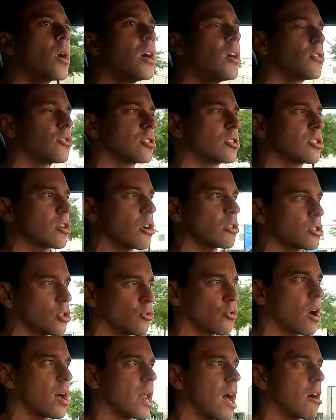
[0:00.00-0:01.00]
will start
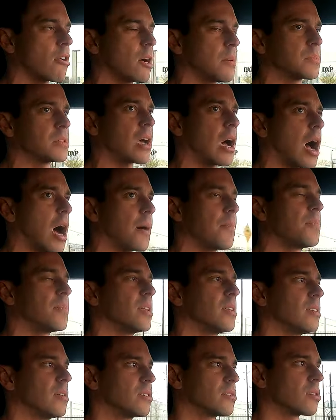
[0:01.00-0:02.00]
to run out up top.
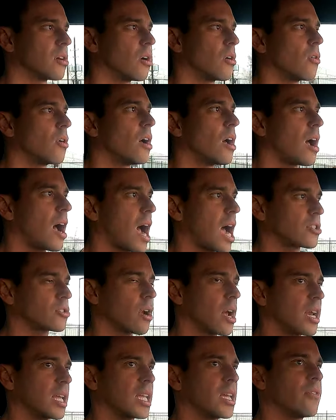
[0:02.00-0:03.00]
So I
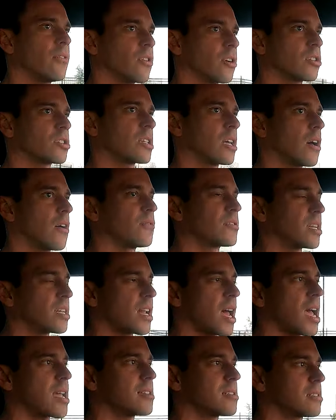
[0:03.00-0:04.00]
try to give ourselves a
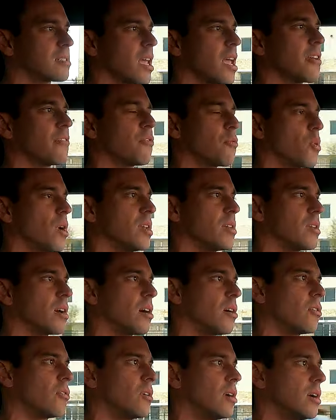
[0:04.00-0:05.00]
nice safe
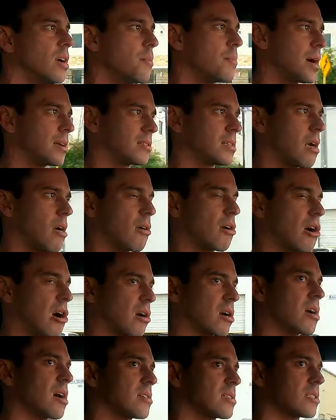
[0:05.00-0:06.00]
window by telling
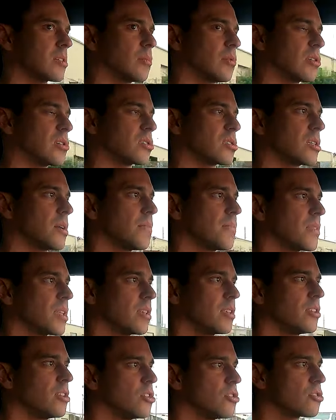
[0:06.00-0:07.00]
our customers
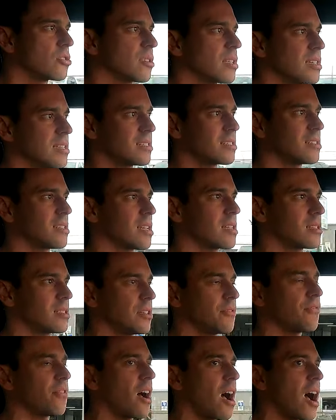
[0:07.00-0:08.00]
usually
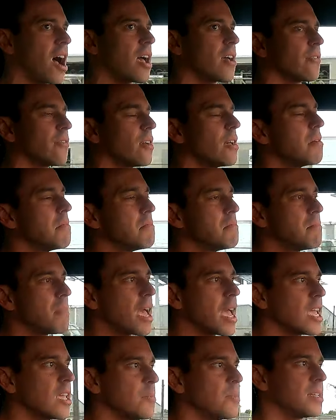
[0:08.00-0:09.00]
65,
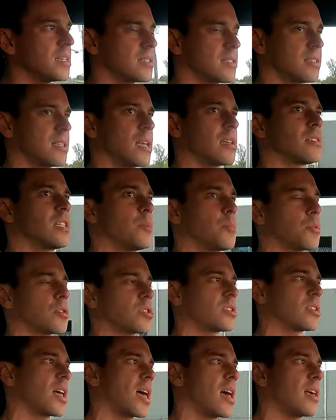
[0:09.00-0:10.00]
maybe
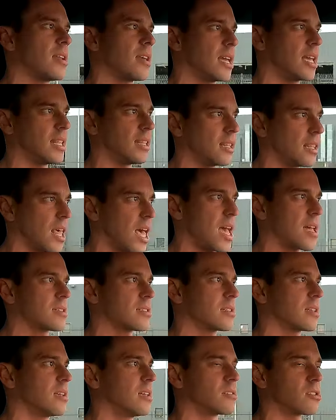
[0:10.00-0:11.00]
60% and
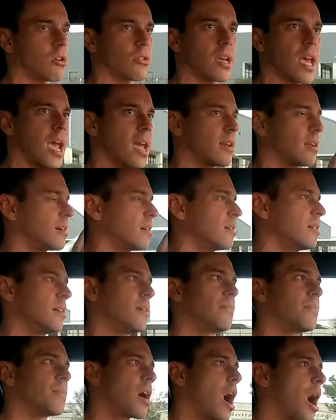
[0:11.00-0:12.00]
less is okay to
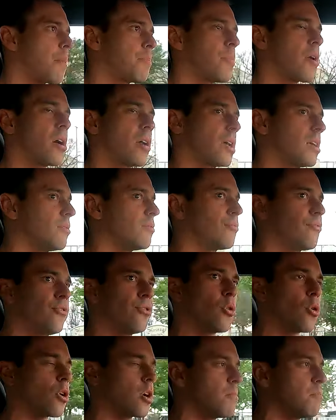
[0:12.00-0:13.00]
hop on it
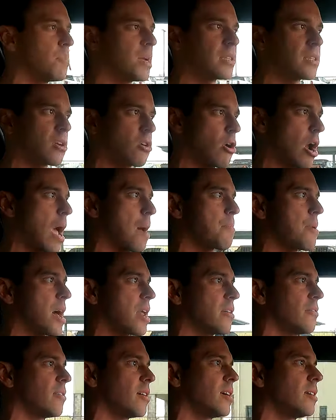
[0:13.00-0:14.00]
and floor it and beat the crap
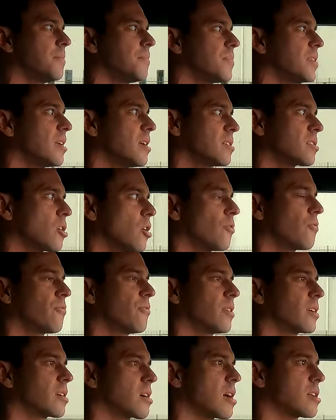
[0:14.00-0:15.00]
out of it. So
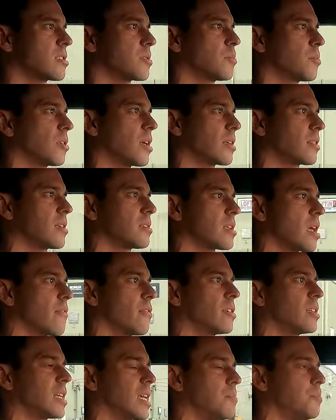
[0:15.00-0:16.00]
if a customer like this
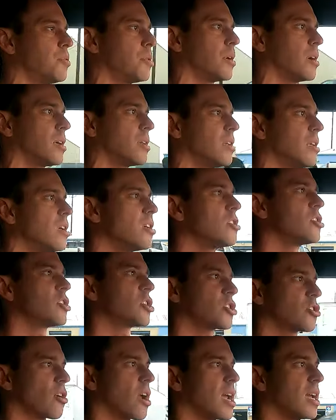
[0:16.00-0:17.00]
ever did put
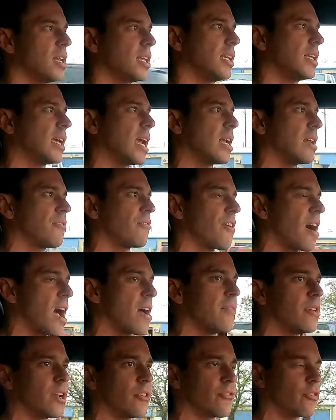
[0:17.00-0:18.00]
straight
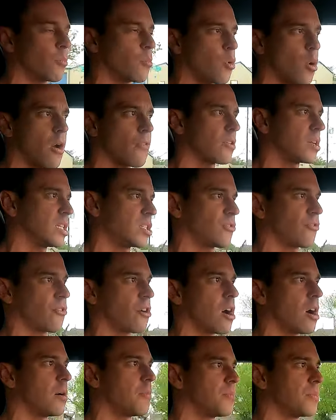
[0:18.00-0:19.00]
E85 in it from wherever he's
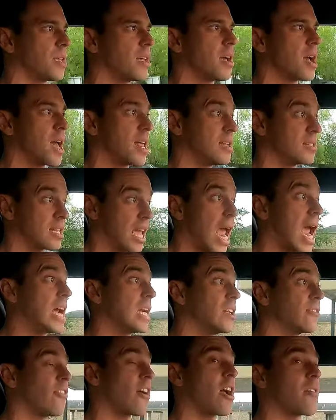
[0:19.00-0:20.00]
from, and it's
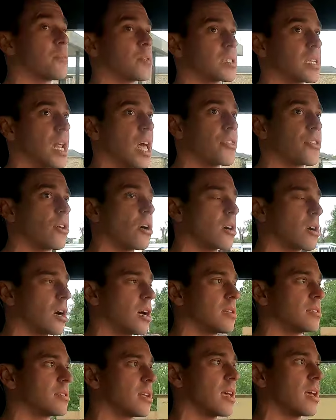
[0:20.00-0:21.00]
85% ethanol
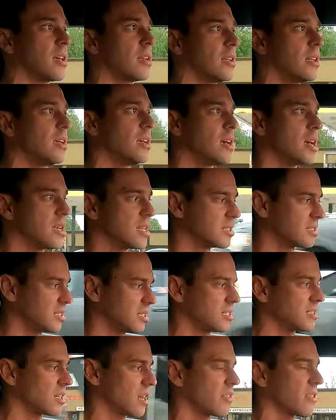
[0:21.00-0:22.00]
content, and he
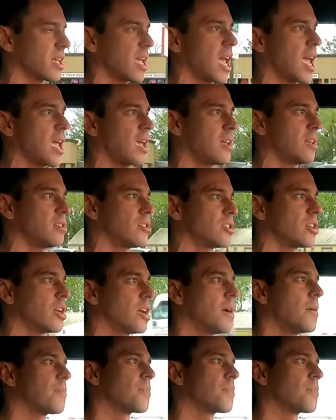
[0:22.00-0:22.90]
sees it on the gauge,